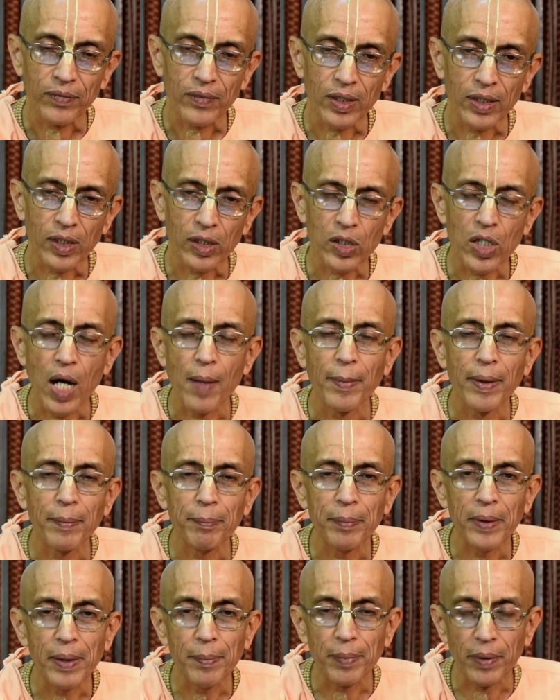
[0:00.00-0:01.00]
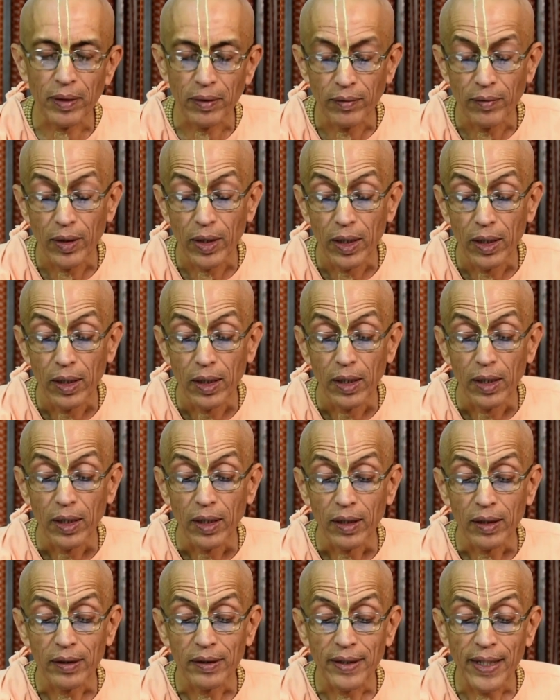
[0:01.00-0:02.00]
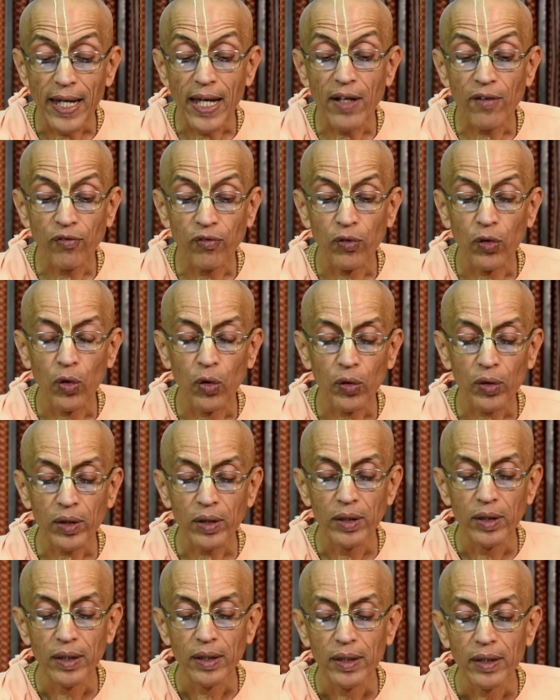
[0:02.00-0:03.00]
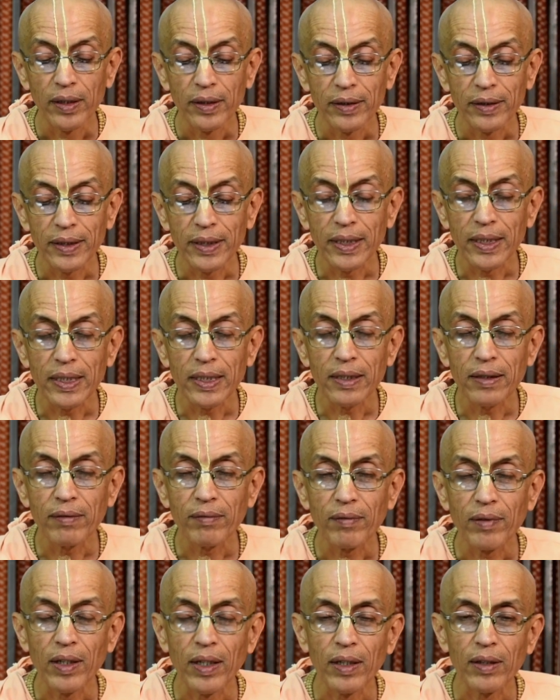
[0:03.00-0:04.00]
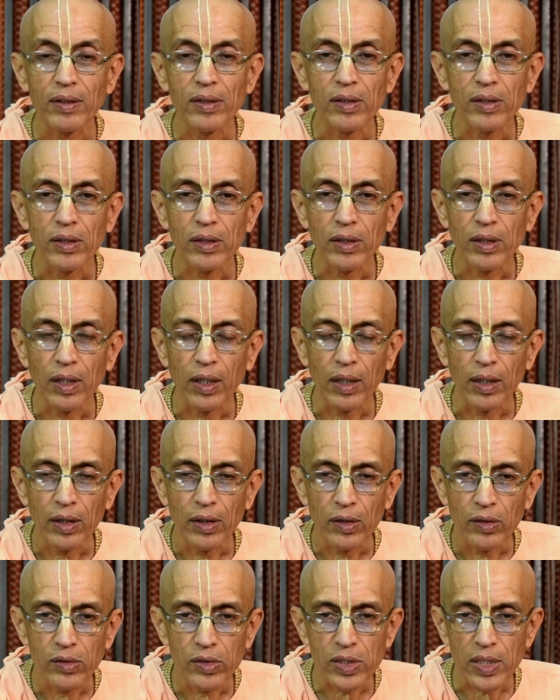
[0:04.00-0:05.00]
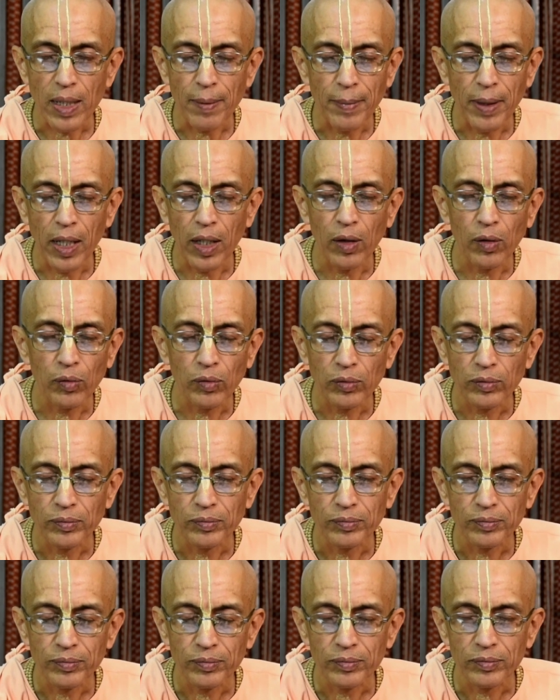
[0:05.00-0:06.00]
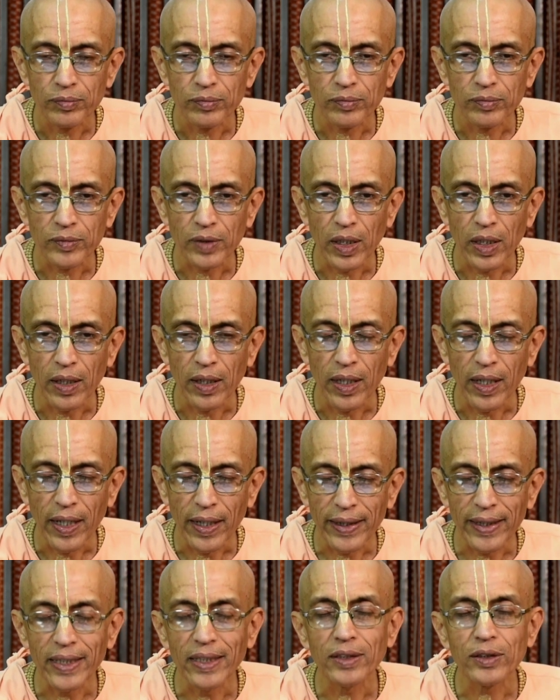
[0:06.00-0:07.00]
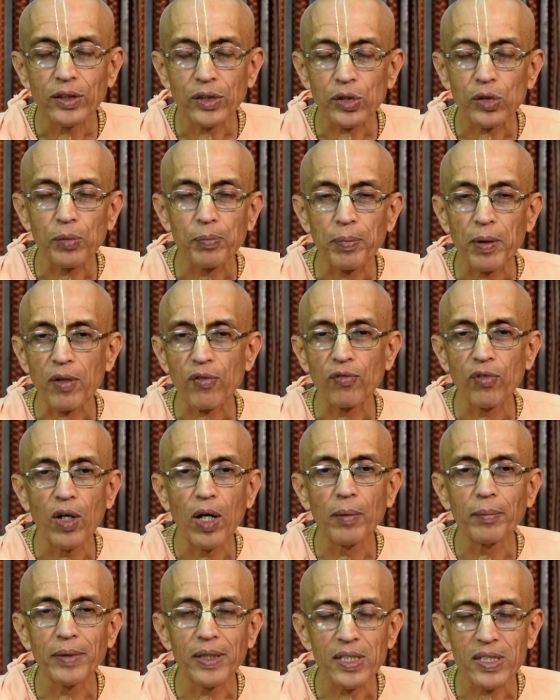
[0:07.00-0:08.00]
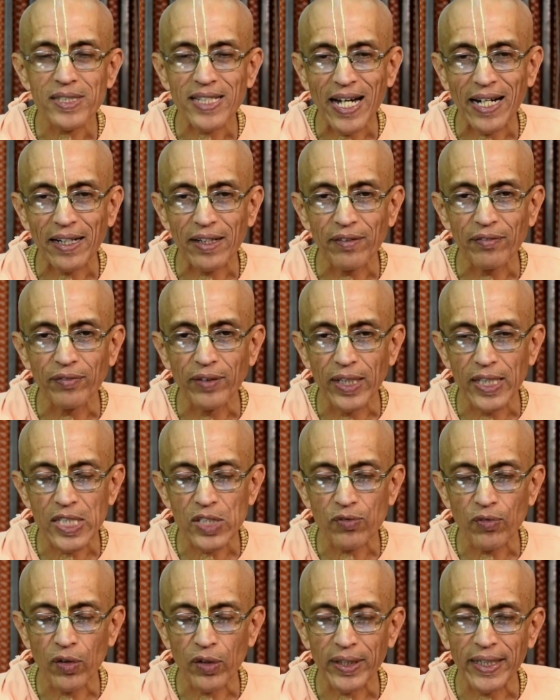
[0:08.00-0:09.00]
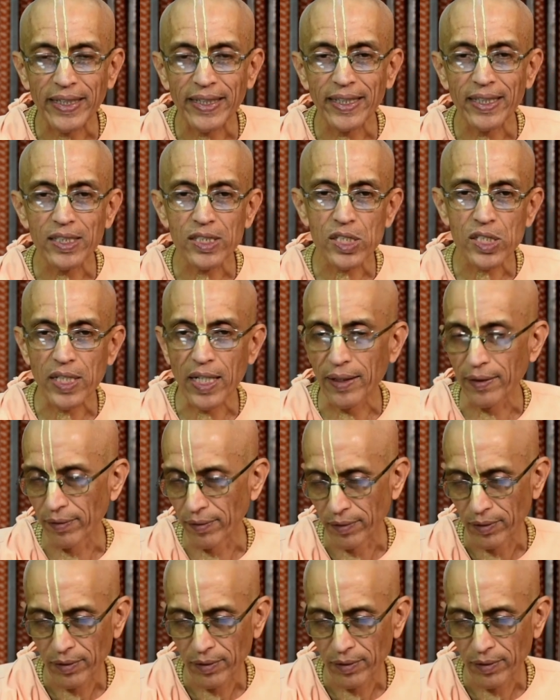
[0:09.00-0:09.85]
the common people, therefore he Uh, somehow uh, arranged to perform this sacrifice for getting a son